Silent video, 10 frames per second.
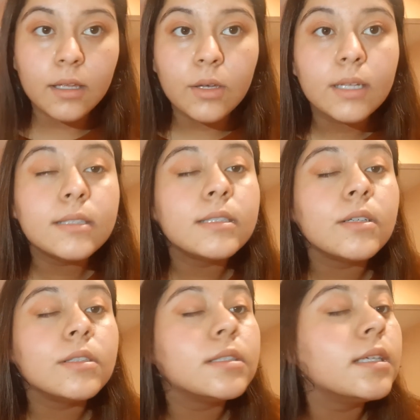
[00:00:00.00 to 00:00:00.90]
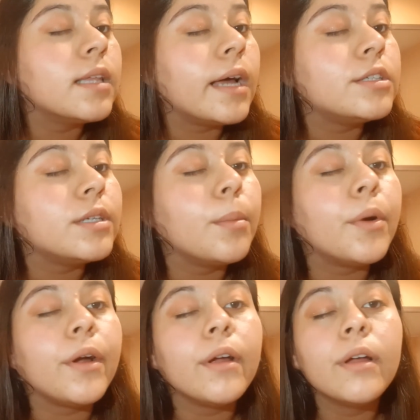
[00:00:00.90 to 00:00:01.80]
can still see that
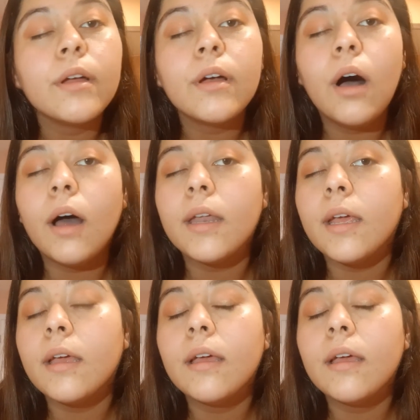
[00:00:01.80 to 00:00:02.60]
shimmer on it.